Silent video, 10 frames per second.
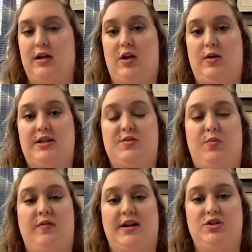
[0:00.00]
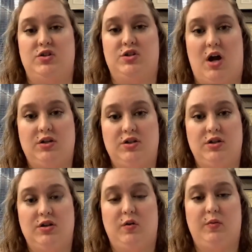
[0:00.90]
You need to provide your
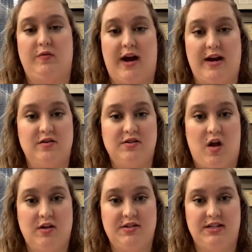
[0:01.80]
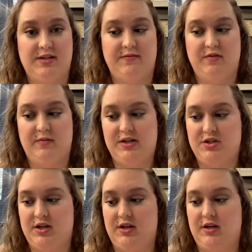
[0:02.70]
doctor or provider's contact
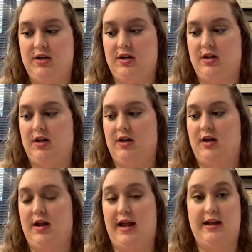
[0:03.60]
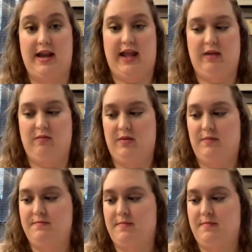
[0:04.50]
information and name.